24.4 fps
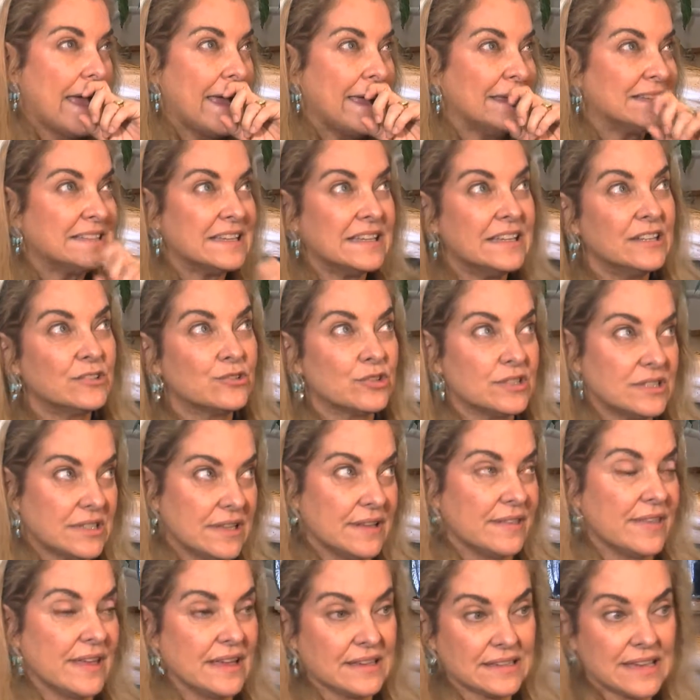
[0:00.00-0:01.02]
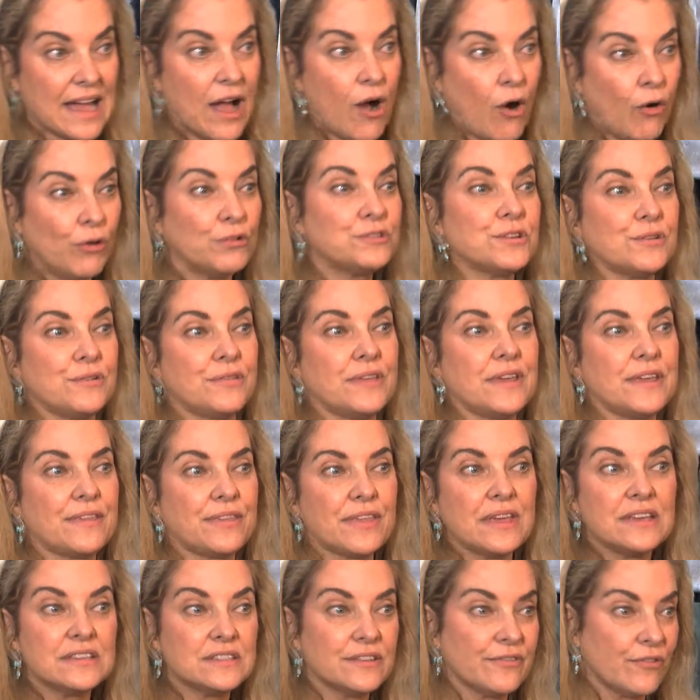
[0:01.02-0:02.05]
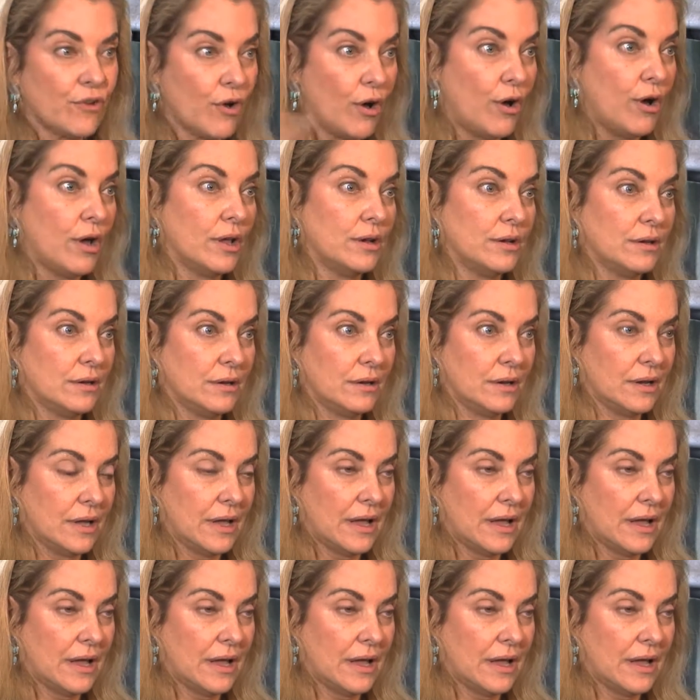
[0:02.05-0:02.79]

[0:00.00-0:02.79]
It's an interesting thing, because I also think things have gone